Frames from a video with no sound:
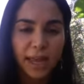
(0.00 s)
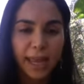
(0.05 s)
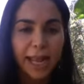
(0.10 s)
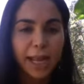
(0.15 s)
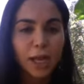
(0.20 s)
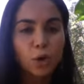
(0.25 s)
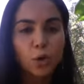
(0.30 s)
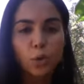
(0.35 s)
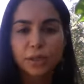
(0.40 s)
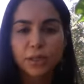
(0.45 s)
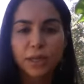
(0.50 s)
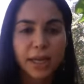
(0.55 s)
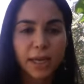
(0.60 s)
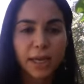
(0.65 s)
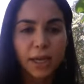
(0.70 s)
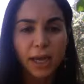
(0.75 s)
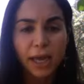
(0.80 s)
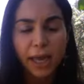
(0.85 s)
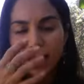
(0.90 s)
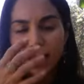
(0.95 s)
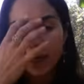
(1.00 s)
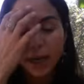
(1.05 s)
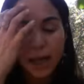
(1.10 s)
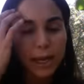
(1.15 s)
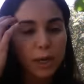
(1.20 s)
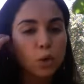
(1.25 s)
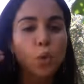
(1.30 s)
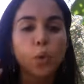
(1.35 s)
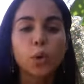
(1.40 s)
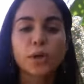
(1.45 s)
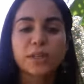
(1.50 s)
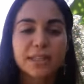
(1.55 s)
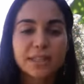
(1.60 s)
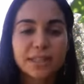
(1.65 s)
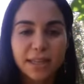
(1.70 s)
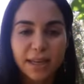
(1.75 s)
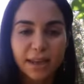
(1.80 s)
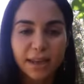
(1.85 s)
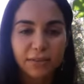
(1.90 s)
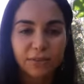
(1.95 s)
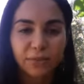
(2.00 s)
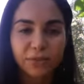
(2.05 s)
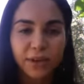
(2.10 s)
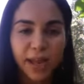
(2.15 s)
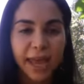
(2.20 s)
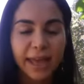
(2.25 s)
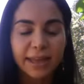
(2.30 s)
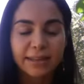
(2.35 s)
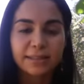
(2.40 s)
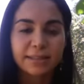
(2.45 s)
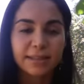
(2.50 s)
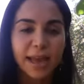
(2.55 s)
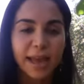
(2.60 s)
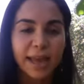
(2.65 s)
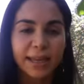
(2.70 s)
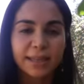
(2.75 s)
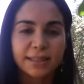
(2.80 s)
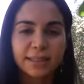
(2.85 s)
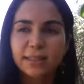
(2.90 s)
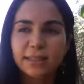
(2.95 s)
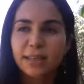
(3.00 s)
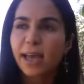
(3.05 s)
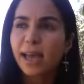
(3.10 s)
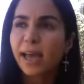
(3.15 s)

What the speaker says: inquisitiveness and